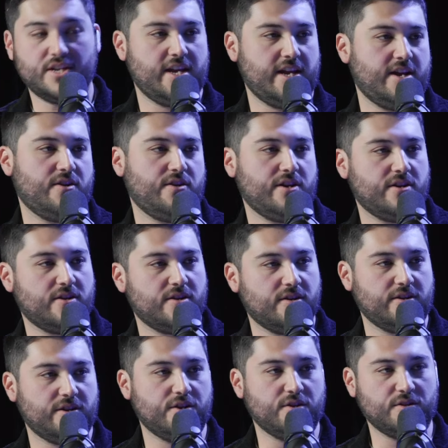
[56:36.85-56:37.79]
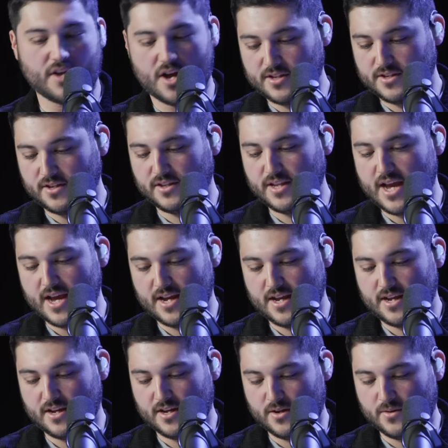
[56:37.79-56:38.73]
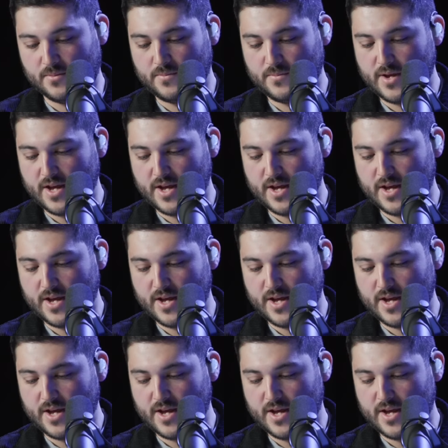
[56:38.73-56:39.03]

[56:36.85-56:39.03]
to hear your your thoughts on that um,